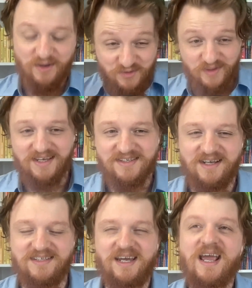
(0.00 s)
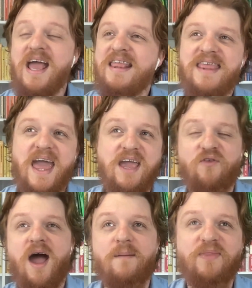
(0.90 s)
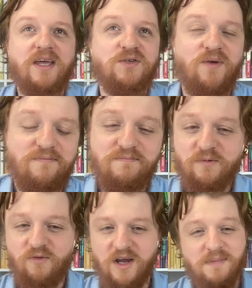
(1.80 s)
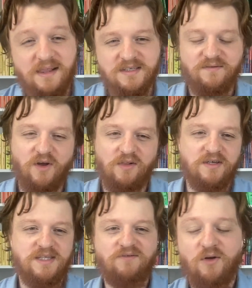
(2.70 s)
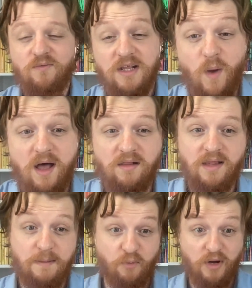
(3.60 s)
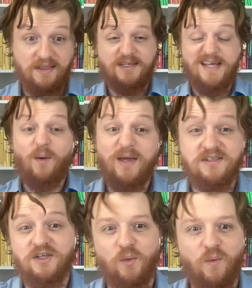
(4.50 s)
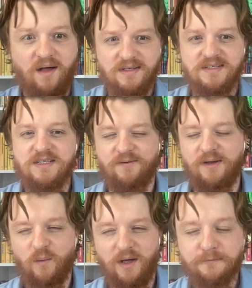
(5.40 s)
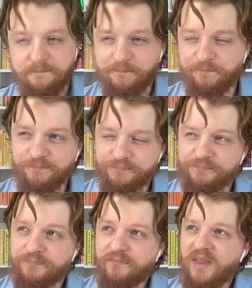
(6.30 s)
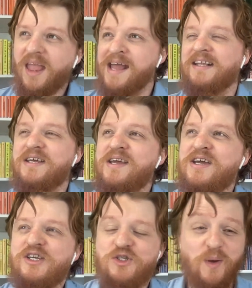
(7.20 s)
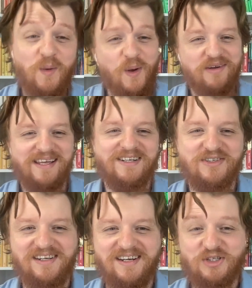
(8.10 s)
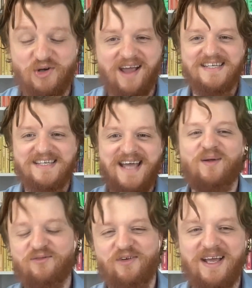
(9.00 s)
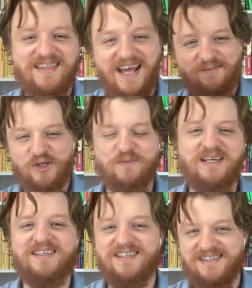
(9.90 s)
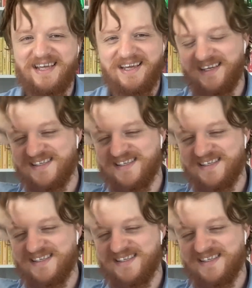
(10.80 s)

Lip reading: So it was really exciting. They've raised millions of dollars. They've done really well, like bringing this out into the wild, into the real world. And so we were really interested in trying this out for like the animal space, because it's like